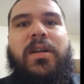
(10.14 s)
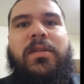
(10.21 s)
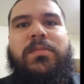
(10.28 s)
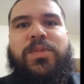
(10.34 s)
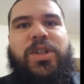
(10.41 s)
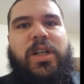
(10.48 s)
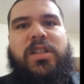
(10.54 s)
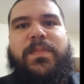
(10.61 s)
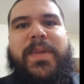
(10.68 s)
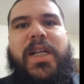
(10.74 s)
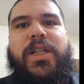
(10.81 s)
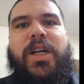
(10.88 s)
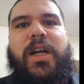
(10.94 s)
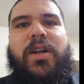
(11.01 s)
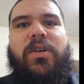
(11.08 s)
just me
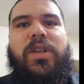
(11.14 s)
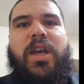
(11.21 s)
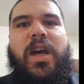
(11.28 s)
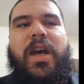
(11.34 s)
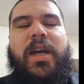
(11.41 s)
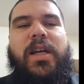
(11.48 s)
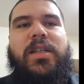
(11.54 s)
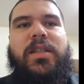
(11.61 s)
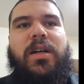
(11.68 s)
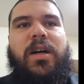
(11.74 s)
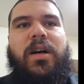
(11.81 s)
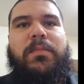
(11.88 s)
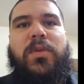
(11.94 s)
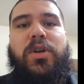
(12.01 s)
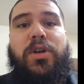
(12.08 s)
checking on the eggs,
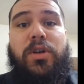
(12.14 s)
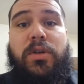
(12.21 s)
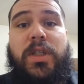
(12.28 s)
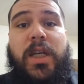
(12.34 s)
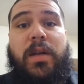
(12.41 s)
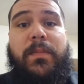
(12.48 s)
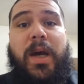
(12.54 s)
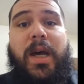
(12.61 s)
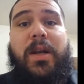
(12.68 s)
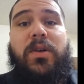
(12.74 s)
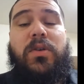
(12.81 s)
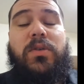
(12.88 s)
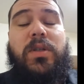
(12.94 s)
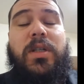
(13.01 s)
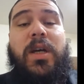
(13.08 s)
good news and bad
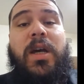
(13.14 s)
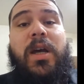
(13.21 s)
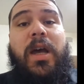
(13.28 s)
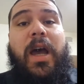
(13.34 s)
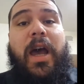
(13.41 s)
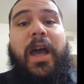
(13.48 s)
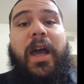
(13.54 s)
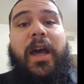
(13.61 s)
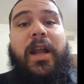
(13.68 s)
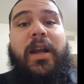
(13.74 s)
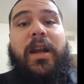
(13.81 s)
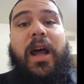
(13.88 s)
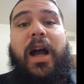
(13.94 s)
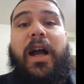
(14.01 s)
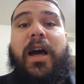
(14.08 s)
news. And
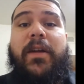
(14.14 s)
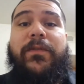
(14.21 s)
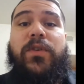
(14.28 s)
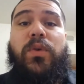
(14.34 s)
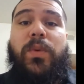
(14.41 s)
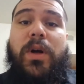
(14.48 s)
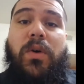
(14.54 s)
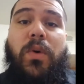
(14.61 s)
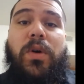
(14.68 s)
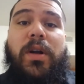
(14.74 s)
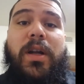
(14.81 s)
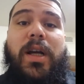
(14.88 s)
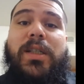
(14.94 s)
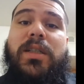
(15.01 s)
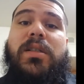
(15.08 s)
I got a few
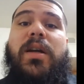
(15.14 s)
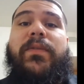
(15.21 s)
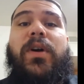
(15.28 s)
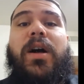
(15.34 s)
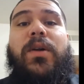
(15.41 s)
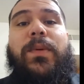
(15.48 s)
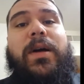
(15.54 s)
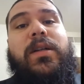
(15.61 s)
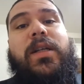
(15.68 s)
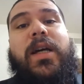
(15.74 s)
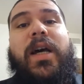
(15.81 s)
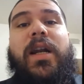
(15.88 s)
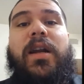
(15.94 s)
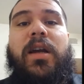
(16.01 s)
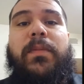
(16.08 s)
recorded, I just never got around to
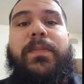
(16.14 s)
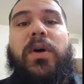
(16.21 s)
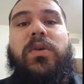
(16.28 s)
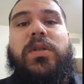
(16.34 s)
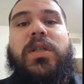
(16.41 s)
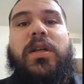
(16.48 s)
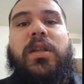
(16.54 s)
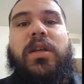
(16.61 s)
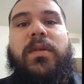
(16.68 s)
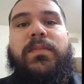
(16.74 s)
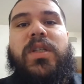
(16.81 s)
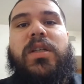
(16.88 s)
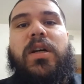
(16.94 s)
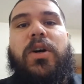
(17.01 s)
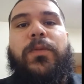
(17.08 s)
editing and posting them,
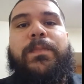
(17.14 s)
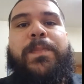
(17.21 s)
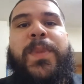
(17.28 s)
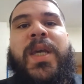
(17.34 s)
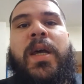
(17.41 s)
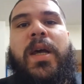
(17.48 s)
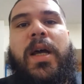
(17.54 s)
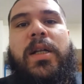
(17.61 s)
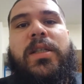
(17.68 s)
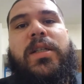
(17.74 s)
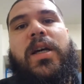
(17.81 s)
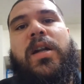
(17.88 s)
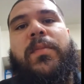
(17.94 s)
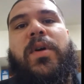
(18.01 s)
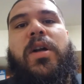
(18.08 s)
so
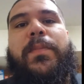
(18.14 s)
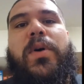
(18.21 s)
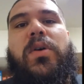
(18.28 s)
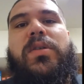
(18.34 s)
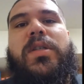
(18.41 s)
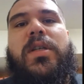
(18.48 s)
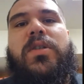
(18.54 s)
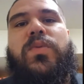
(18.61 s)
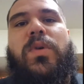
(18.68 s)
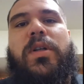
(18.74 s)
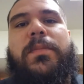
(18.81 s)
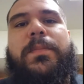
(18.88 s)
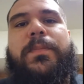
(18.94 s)
instead I'm going to post this one.